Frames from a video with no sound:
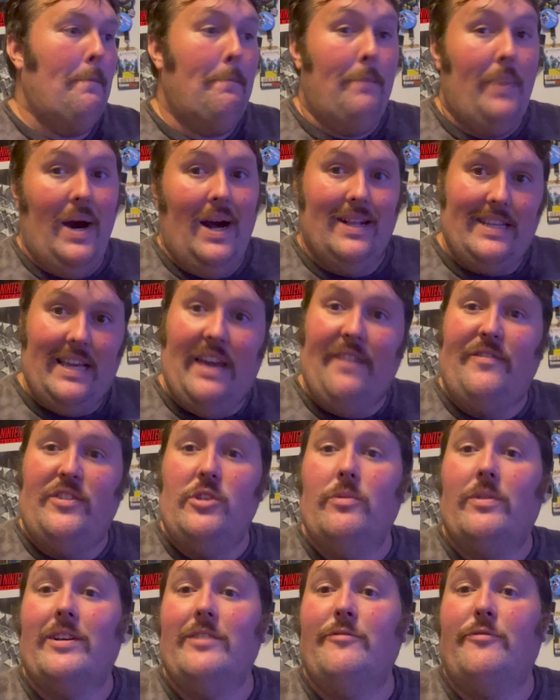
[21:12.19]
But if you
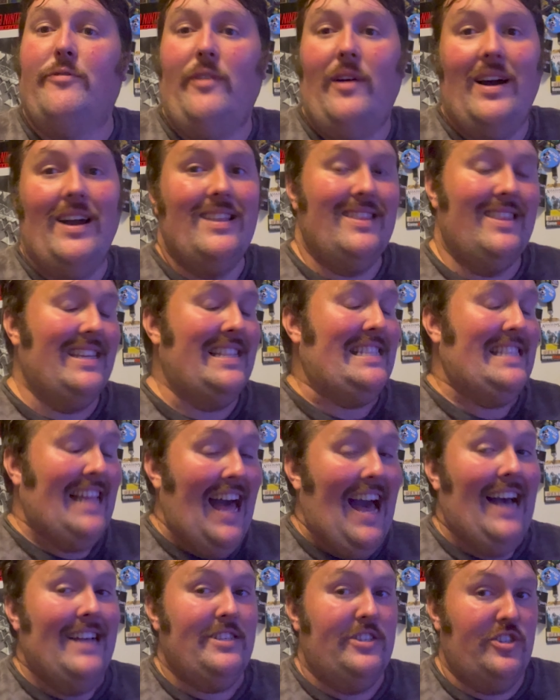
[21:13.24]
can find the
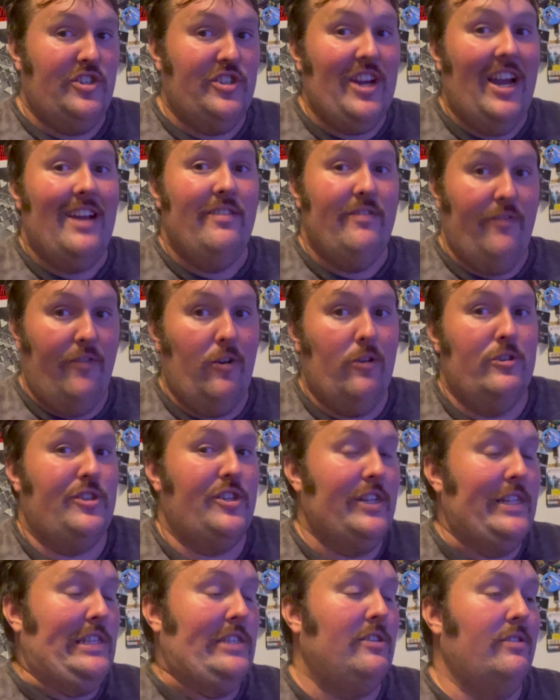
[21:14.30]
last gen
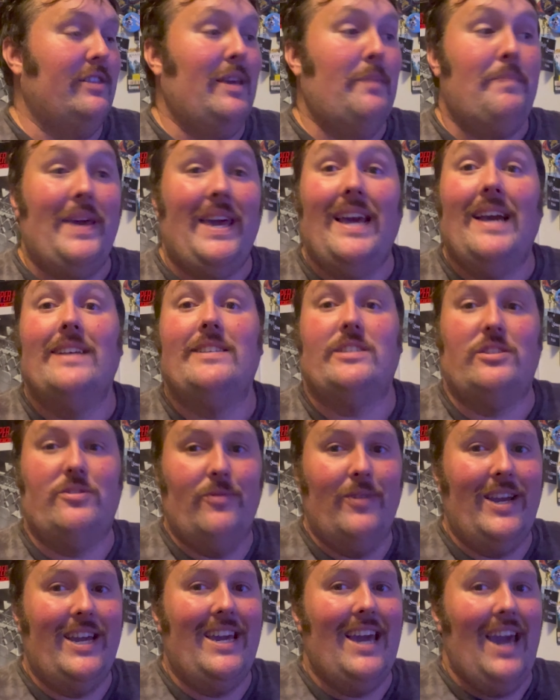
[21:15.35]
version, so the
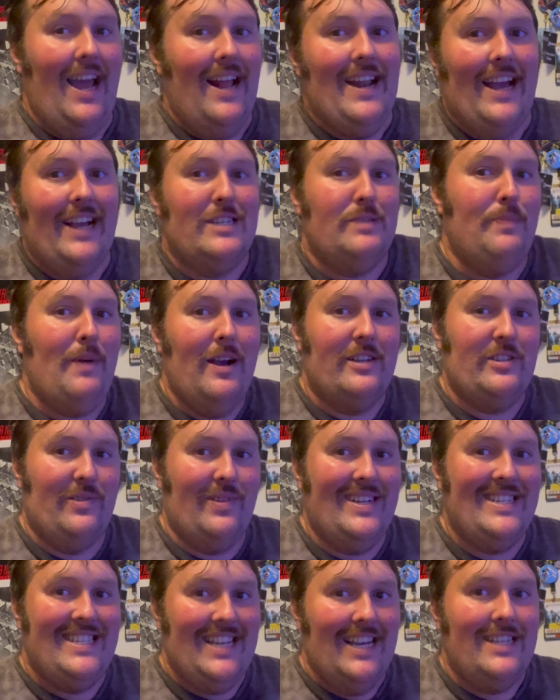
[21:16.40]
PS3 and Xbox
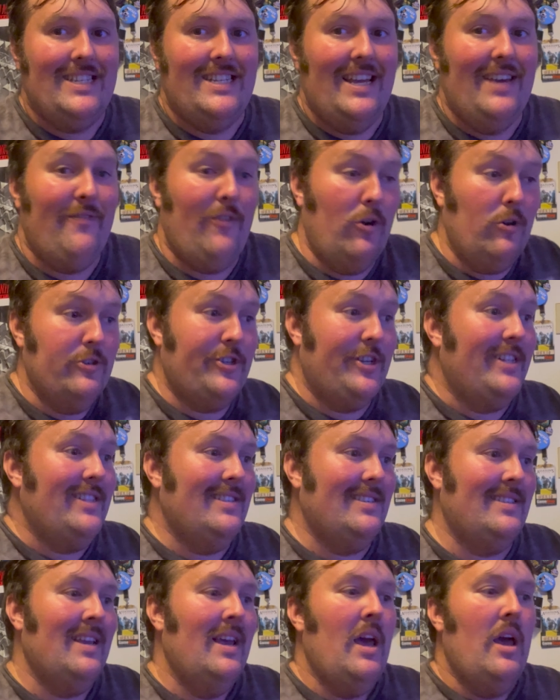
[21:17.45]
360 versions,